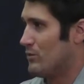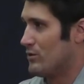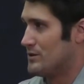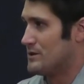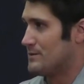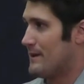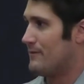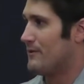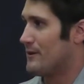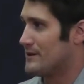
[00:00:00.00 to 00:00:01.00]
more just
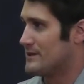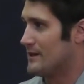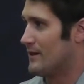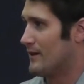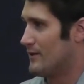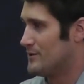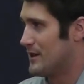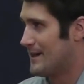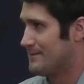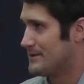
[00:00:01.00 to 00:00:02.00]
about focusing on our
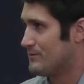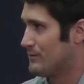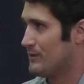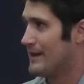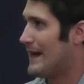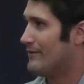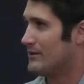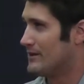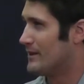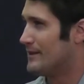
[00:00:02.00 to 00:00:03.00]
jobs. We really
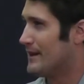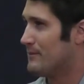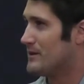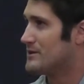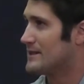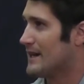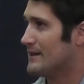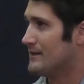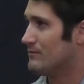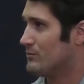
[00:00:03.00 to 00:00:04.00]
haven't done that much
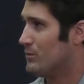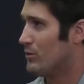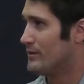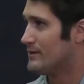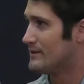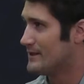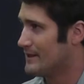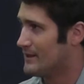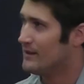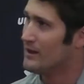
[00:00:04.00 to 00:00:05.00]
scouting report
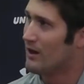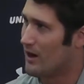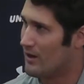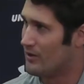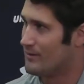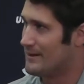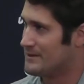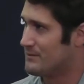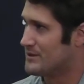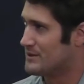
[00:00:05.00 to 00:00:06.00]
to on them
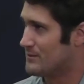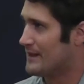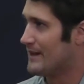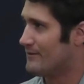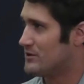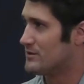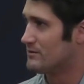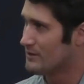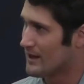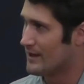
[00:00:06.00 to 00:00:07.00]
as much as we have
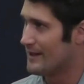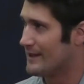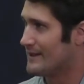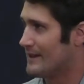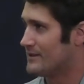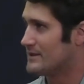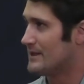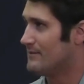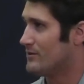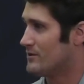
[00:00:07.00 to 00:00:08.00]
just kind of getting down the
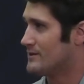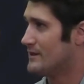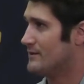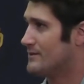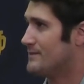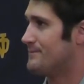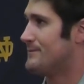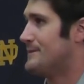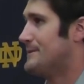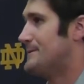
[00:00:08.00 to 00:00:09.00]
scheme for ourselves.
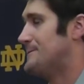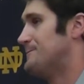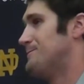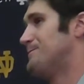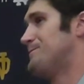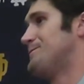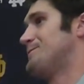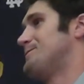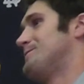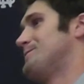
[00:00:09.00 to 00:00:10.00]
How would you,
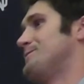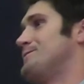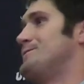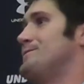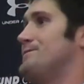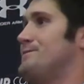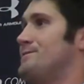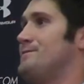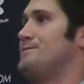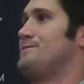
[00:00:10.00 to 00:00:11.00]
after two games,
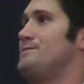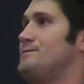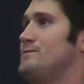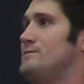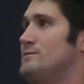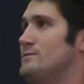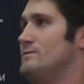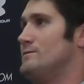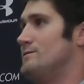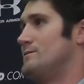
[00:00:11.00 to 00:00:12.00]
how would you
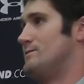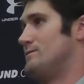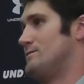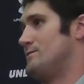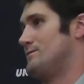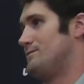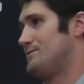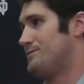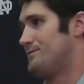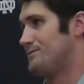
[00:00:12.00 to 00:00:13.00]
summarize how the
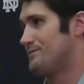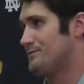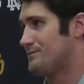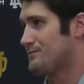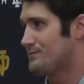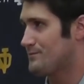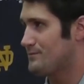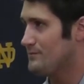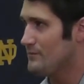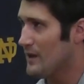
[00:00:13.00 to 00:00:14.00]
linebacker play has been?
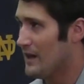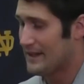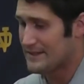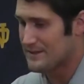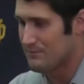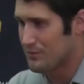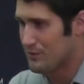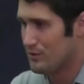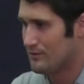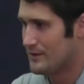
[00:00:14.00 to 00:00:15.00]
I think it's
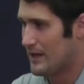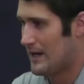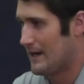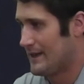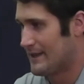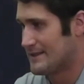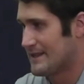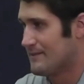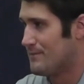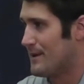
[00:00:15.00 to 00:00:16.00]
improved. Uh, I think it's
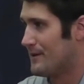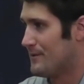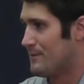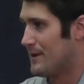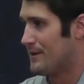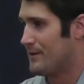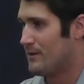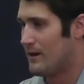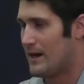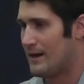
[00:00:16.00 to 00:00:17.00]
getting better and better.
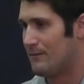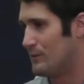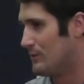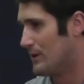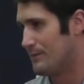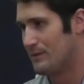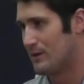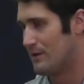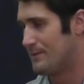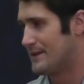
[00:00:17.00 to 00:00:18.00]
Um, we want to be one
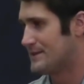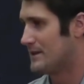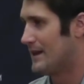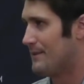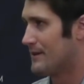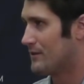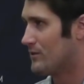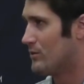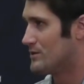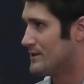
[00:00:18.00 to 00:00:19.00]
of the best linebacker
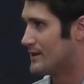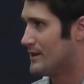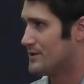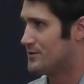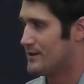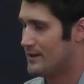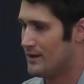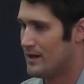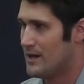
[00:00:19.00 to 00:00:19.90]
cores in the country,